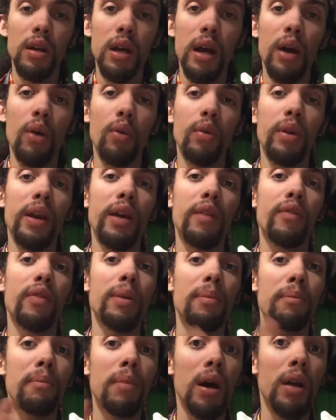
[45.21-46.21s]
out
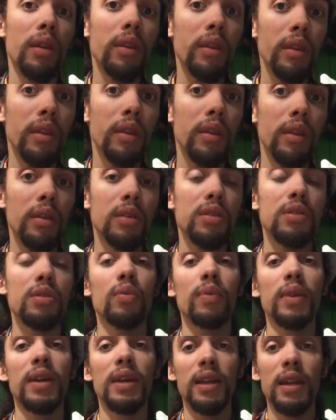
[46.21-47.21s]
every month
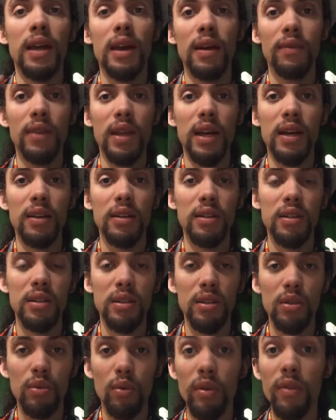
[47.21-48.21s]
so we can have that
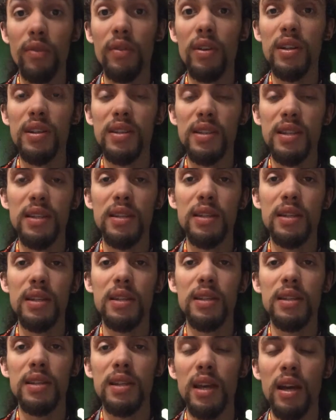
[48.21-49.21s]
sort of
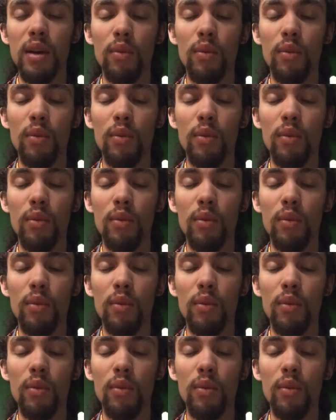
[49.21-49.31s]
consistency.